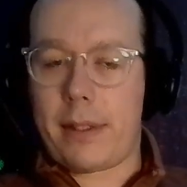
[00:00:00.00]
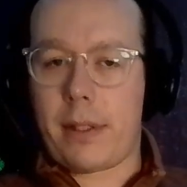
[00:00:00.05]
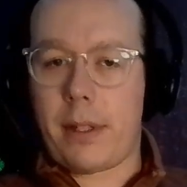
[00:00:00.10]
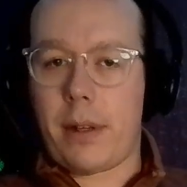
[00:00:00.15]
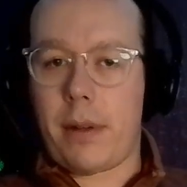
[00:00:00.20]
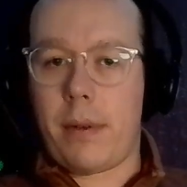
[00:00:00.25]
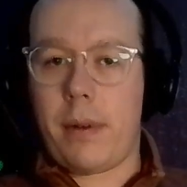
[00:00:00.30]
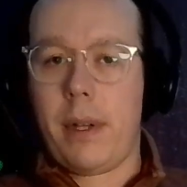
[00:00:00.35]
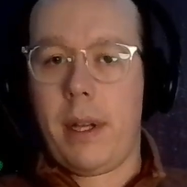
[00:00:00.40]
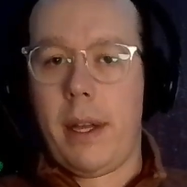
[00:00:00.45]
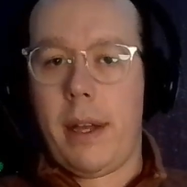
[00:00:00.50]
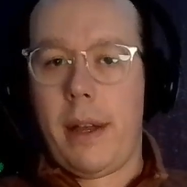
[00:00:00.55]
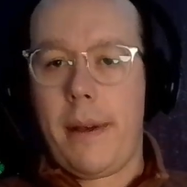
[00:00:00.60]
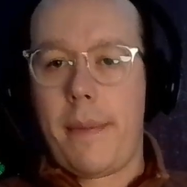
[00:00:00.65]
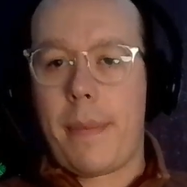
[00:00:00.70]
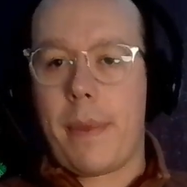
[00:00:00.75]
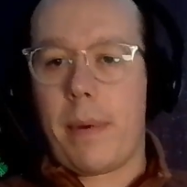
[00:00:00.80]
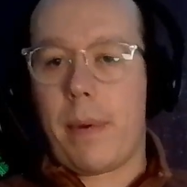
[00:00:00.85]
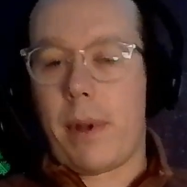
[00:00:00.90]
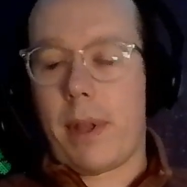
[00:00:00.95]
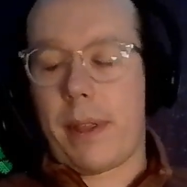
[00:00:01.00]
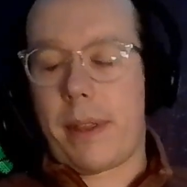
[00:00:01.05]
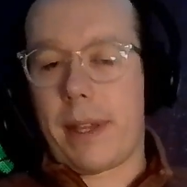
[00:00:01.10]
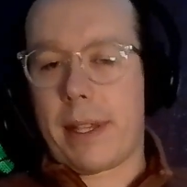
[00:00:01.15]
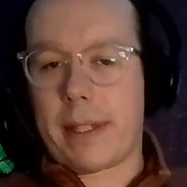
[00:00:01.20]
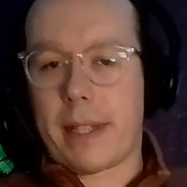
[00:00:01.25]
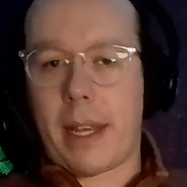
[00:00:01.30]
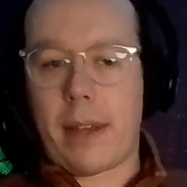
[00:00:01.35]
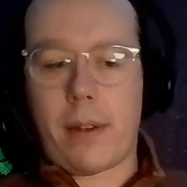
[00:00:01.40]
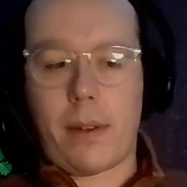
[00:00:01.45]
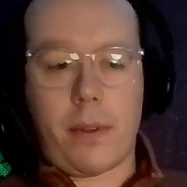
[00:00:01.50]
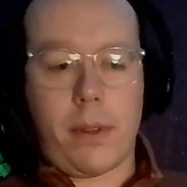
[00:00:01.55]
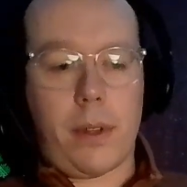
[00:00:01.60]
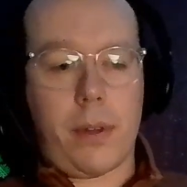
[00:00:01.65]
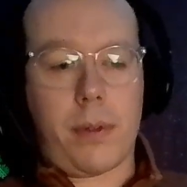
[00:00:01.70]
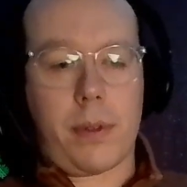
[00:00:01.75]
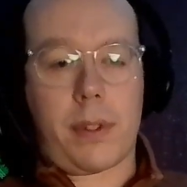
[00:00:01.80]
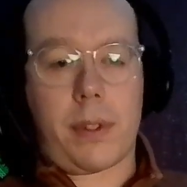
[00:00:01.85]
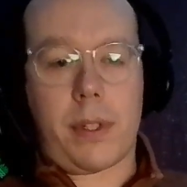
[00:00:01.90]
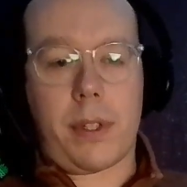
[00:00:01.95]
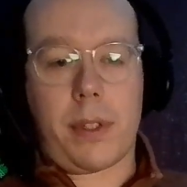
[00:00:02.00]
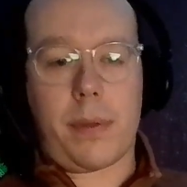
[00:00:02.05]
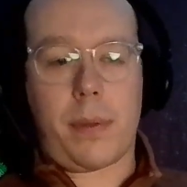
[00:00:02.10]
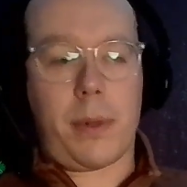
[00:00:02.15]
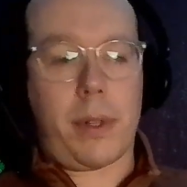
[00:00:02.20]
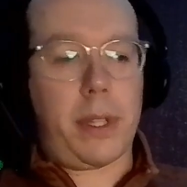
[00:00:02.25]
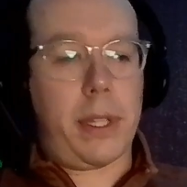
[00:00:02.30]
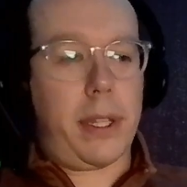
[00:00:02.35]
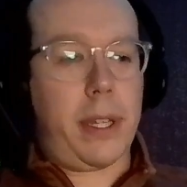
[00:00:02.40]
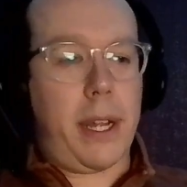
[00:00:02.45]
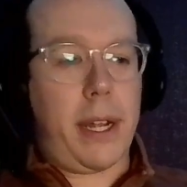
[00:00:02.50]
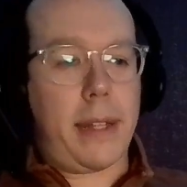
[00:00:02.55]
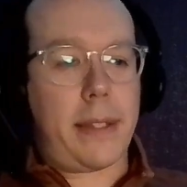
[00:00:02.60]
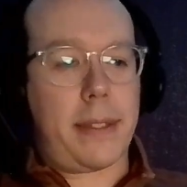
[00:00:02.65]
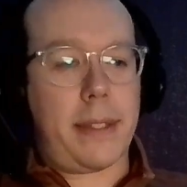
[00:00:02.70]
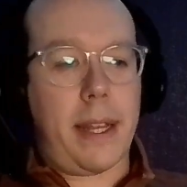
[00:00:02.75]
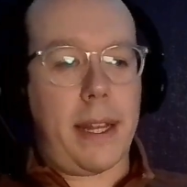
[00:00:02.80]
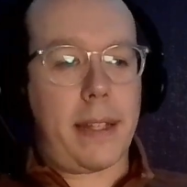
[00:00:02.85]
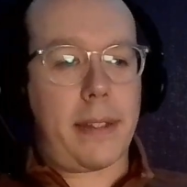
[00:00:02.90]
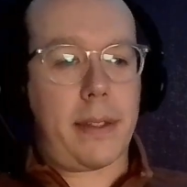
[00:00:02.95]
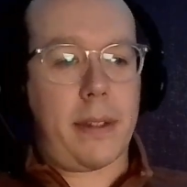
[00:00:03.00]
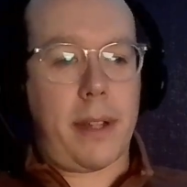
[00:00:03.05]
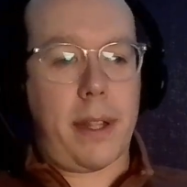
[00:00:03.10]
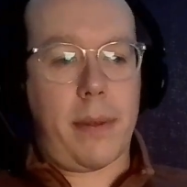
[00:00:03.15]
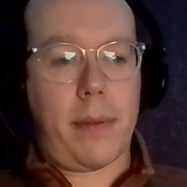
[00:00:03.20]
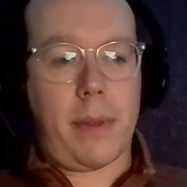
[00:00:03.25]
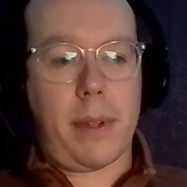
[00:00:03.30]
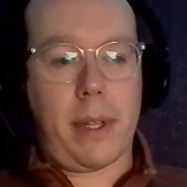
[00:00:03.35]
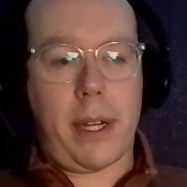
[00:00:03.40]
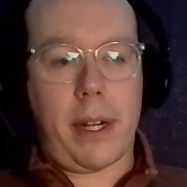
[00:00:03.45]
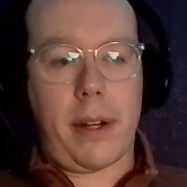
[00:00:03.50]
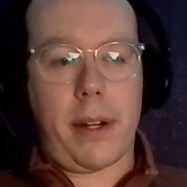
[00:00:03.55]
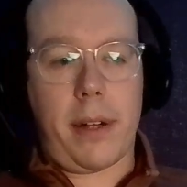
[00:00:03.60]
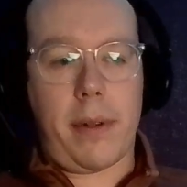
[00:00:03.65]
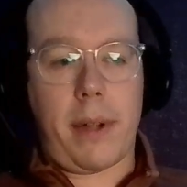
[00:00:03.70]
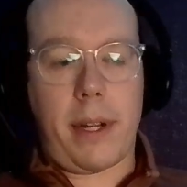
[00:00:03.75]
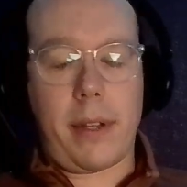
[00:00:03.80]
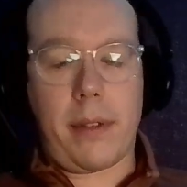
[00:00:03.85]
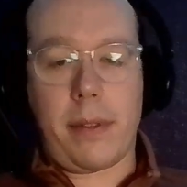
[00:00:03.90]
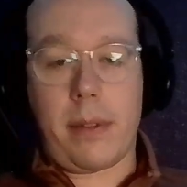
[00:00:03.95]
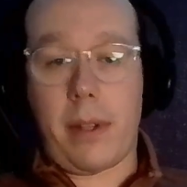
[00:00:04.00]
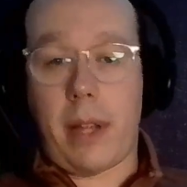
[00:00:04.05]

So one of the things I use, because we're in the United States, a lot, the area, right?